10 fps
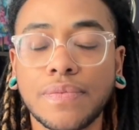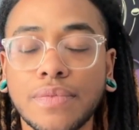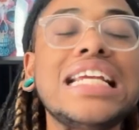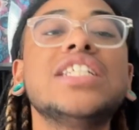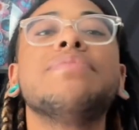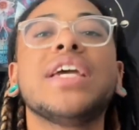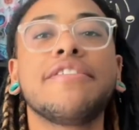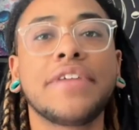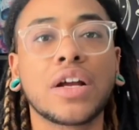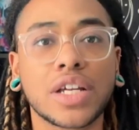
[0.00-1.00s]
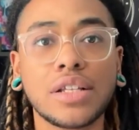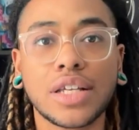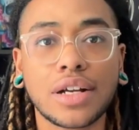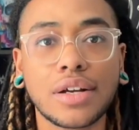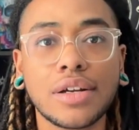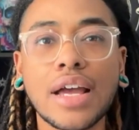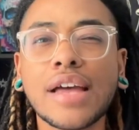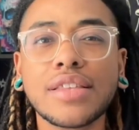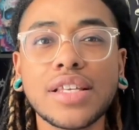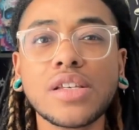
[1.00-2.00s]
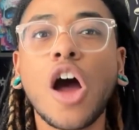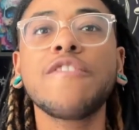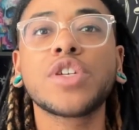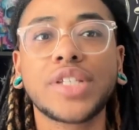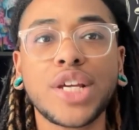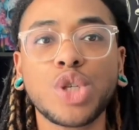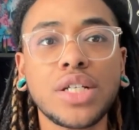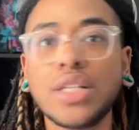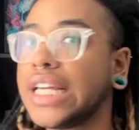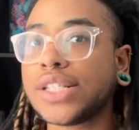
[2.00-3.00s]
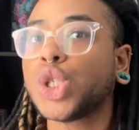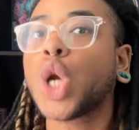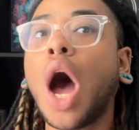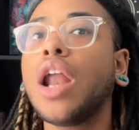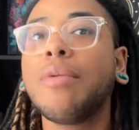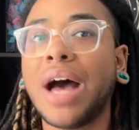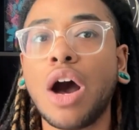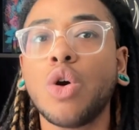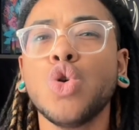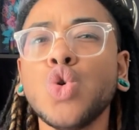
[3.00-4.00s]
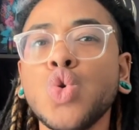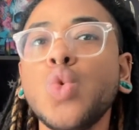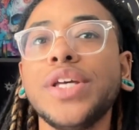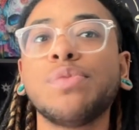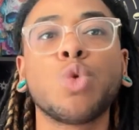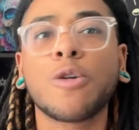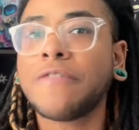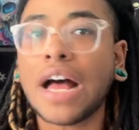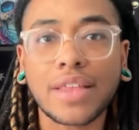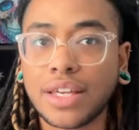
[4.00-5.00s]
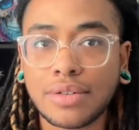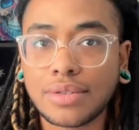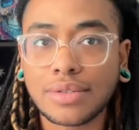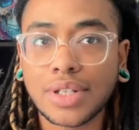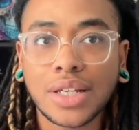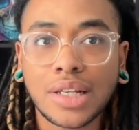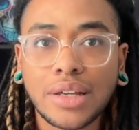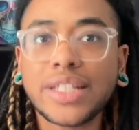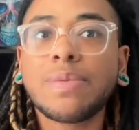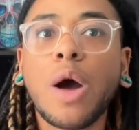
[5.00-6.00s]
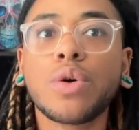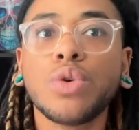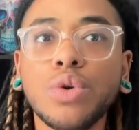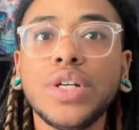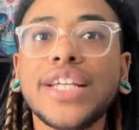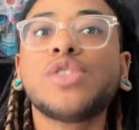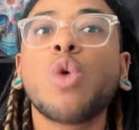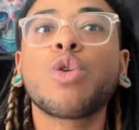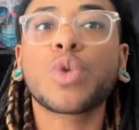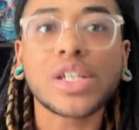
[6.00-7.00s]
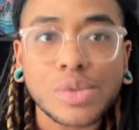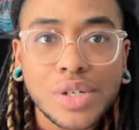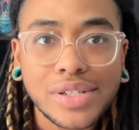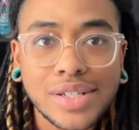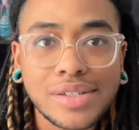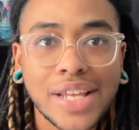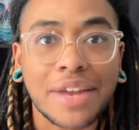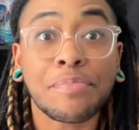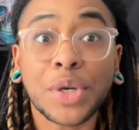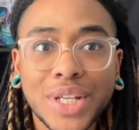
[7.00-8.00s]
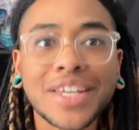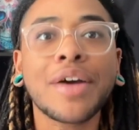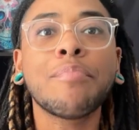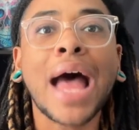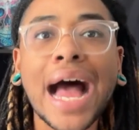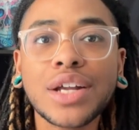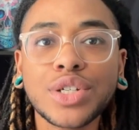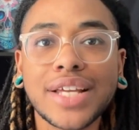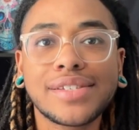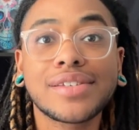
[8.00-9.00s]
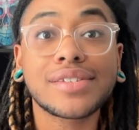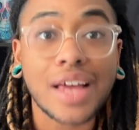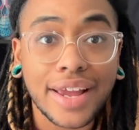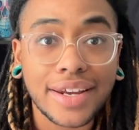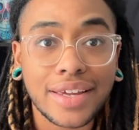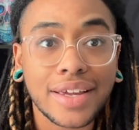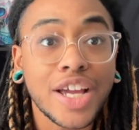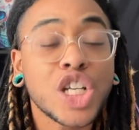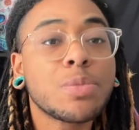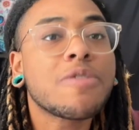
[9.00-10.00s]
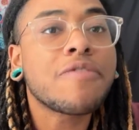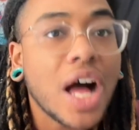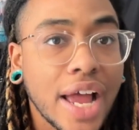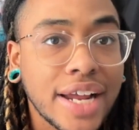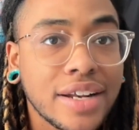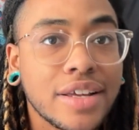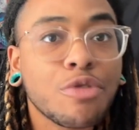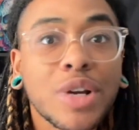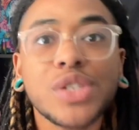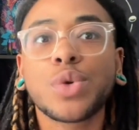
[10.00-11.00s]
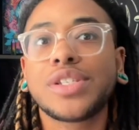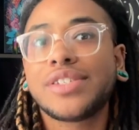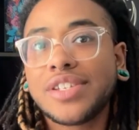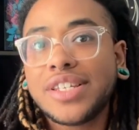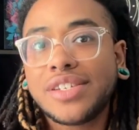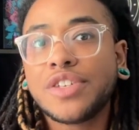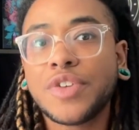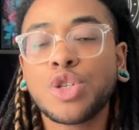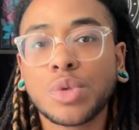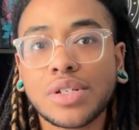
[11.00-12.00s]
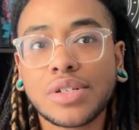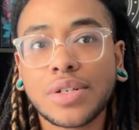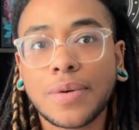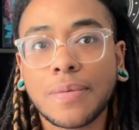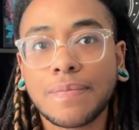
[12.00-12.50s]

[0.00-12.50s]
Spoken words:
I need to make very clear that this conversation is not about who is more valid. It's about who needs what resources and building compassion as a society to provide resources to these individuals.